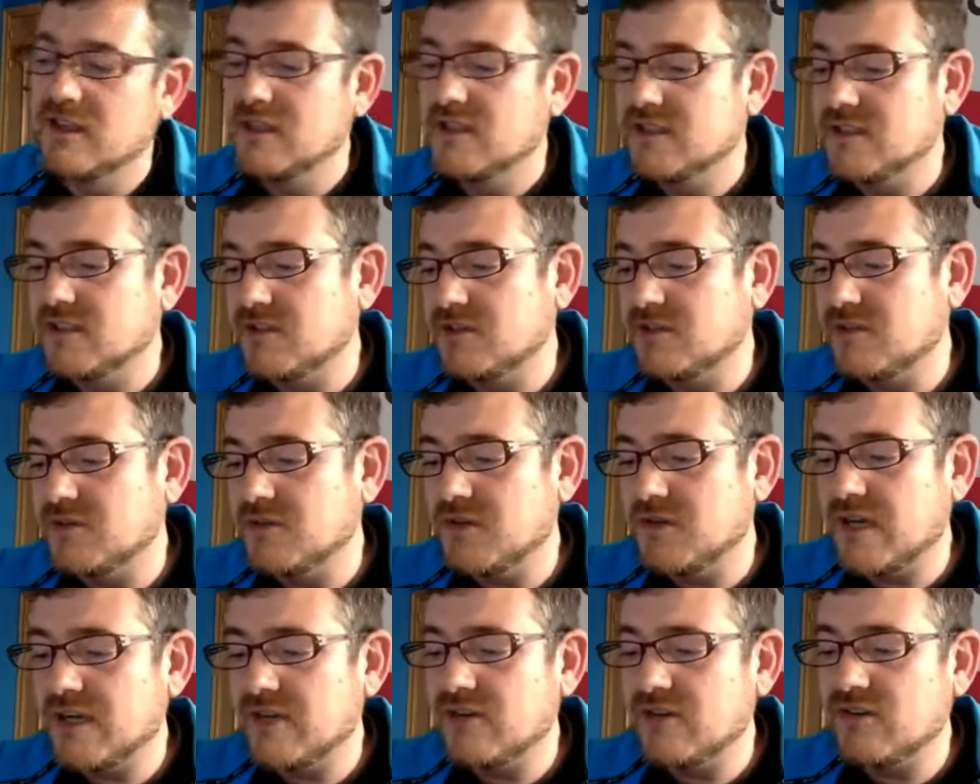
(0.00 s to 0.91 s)
So
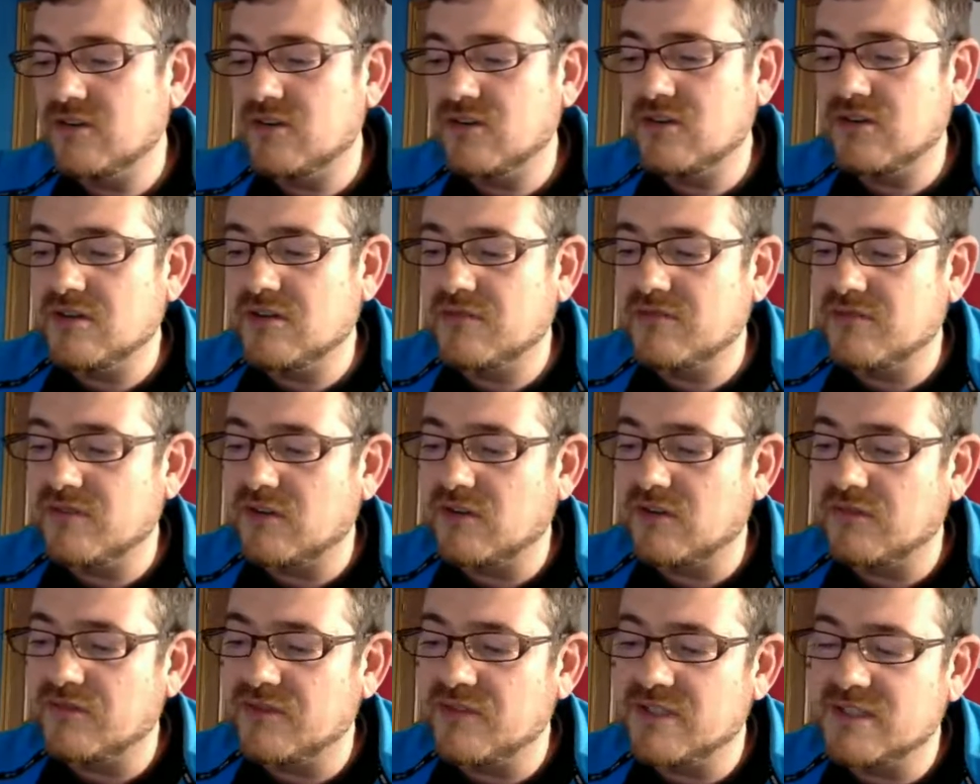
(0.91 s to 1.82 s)
I don't know if
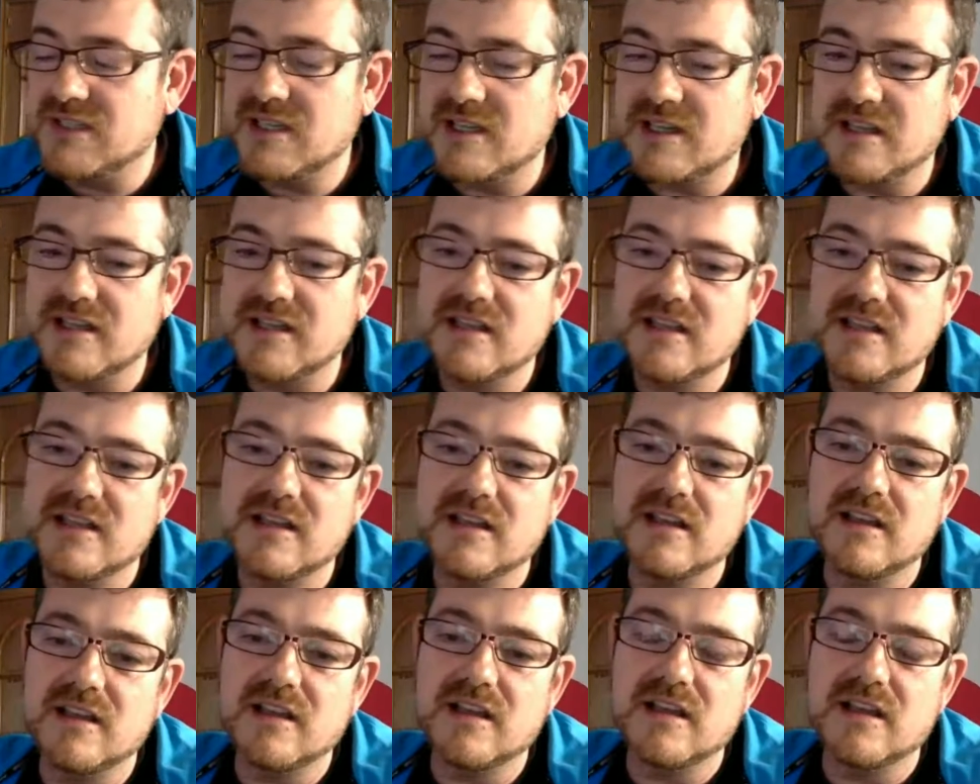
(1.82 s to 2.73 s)
officially
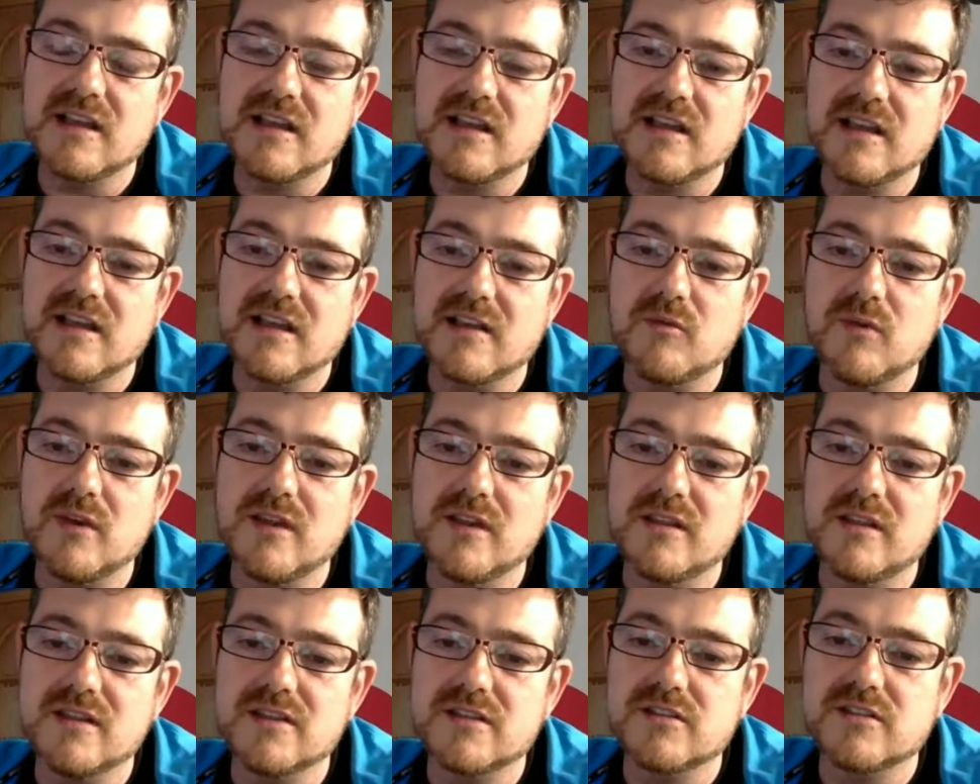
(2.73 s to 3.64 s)

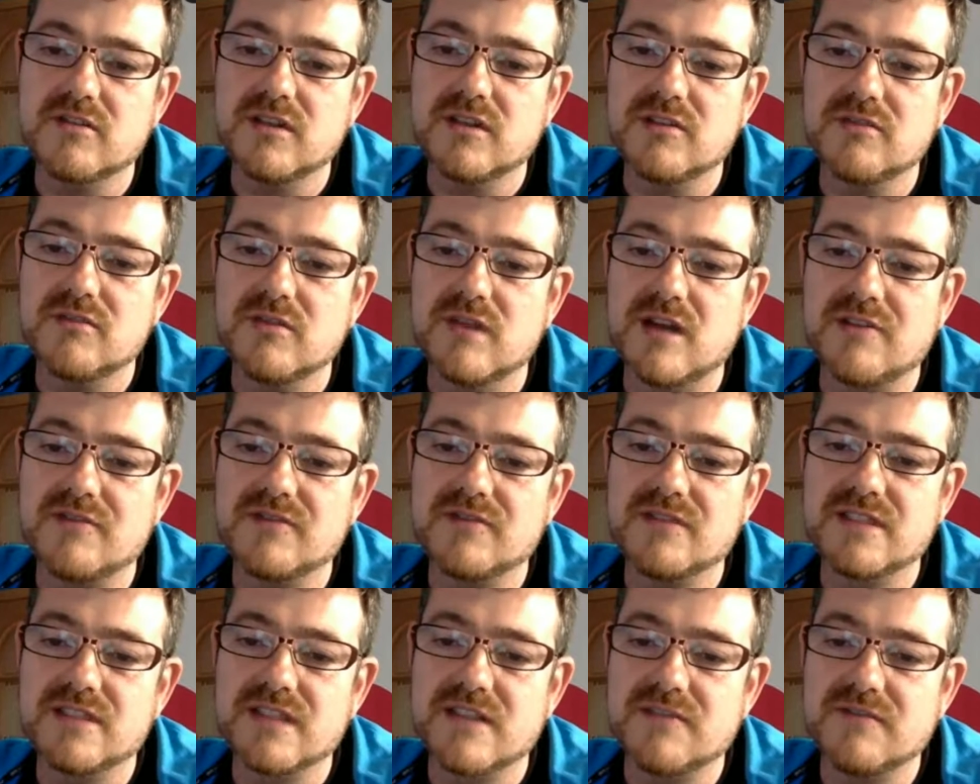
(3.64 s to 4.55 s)
GWT is going to have
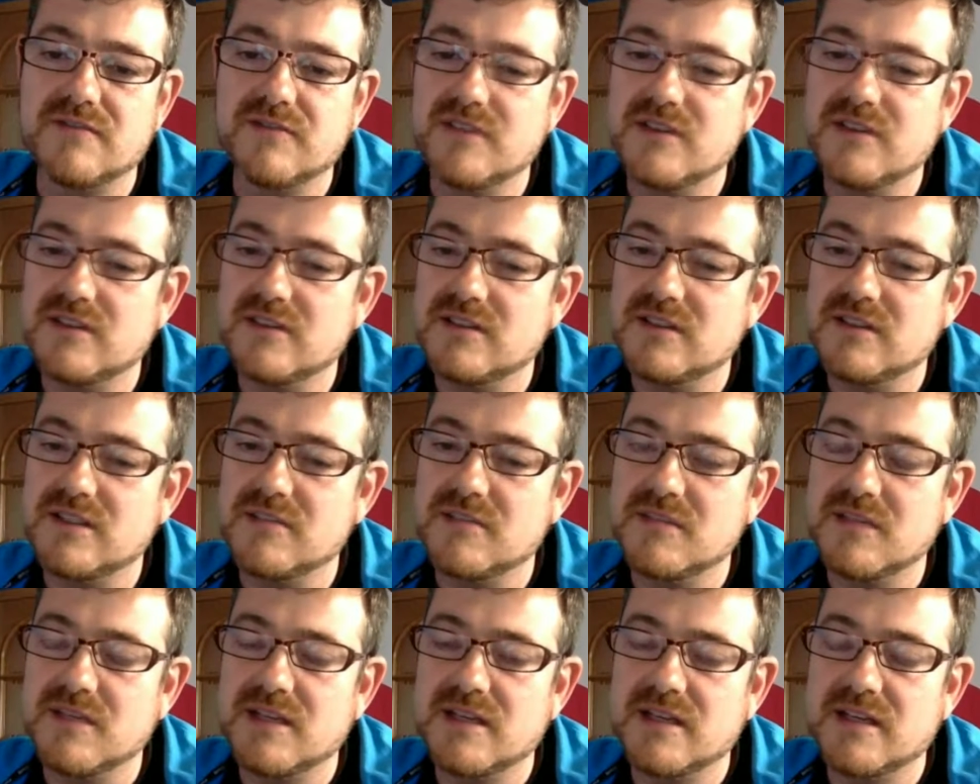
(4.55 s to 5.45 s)
something
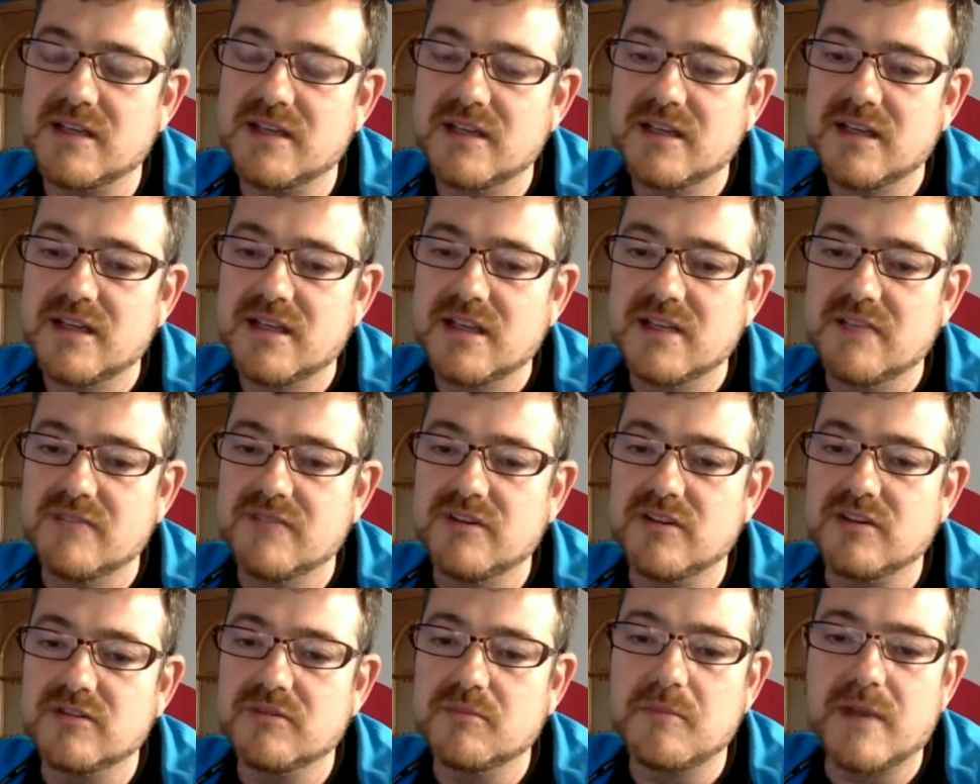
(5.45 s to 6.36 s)
similar. If
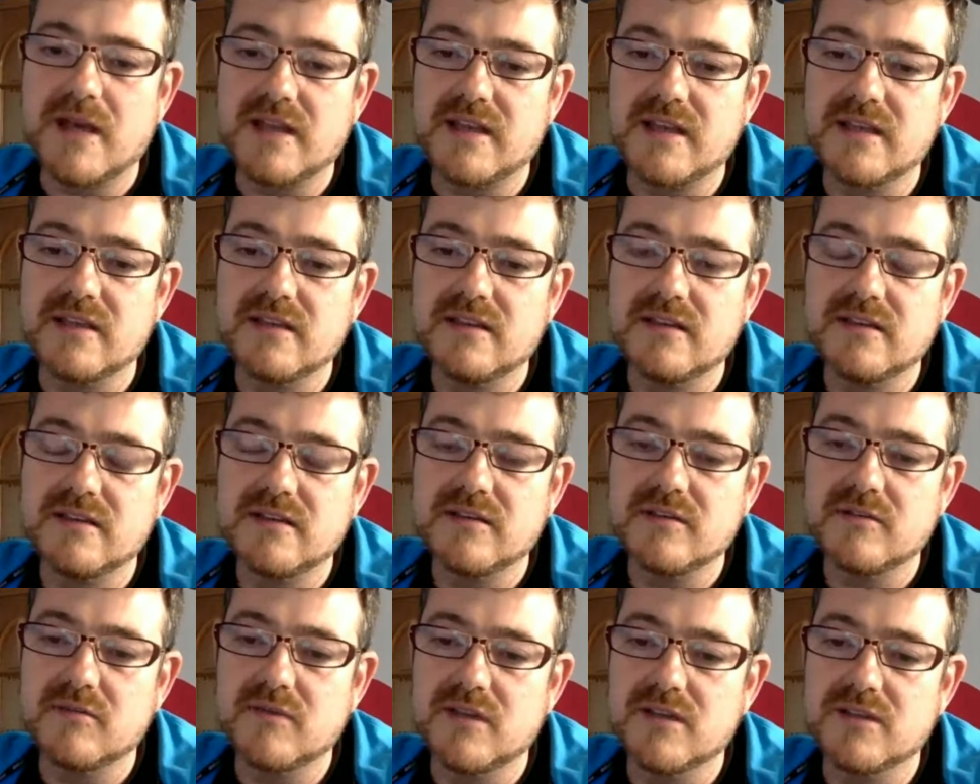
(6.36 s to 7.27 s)
not, Vaadin
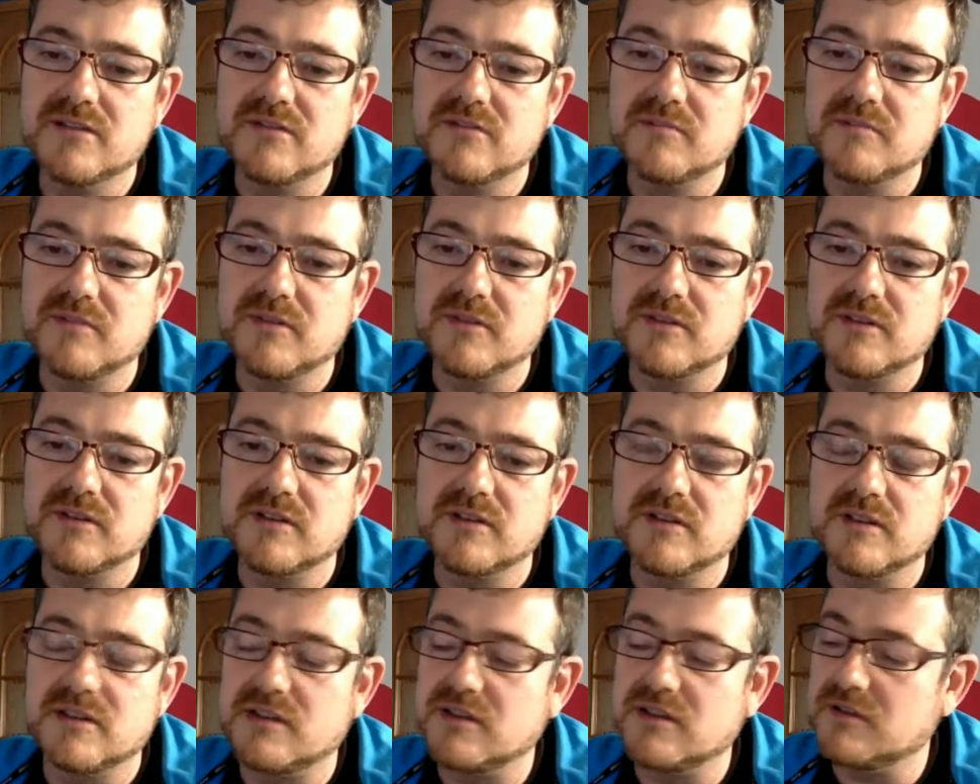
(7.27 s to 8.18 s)
will support
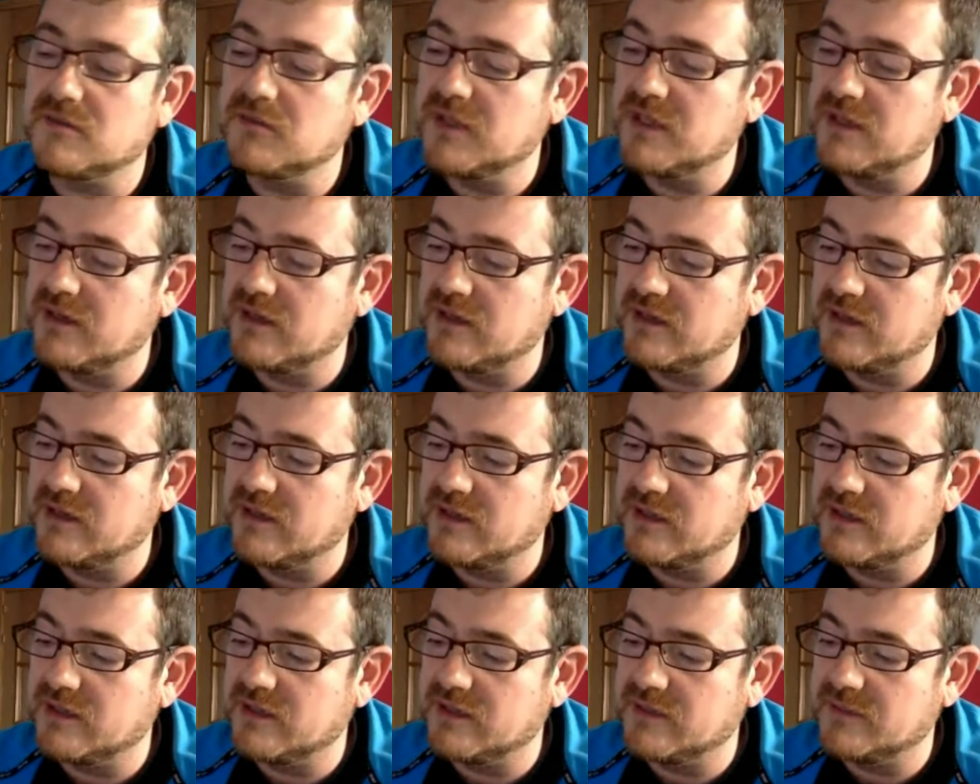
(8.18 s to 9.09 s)

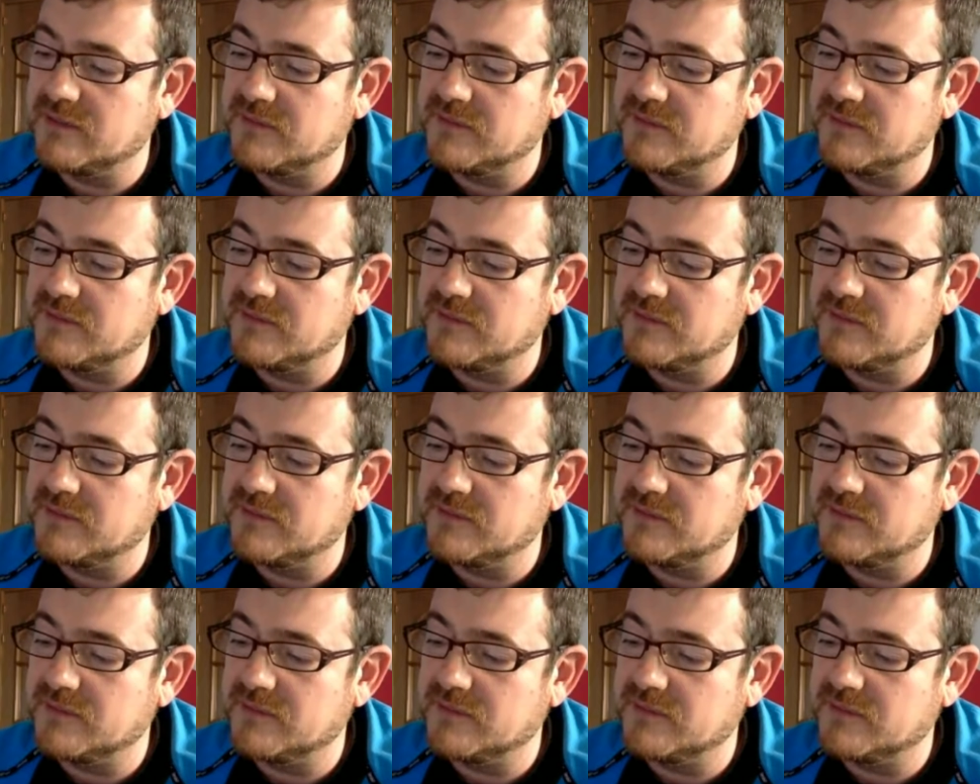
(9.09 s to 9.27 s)
will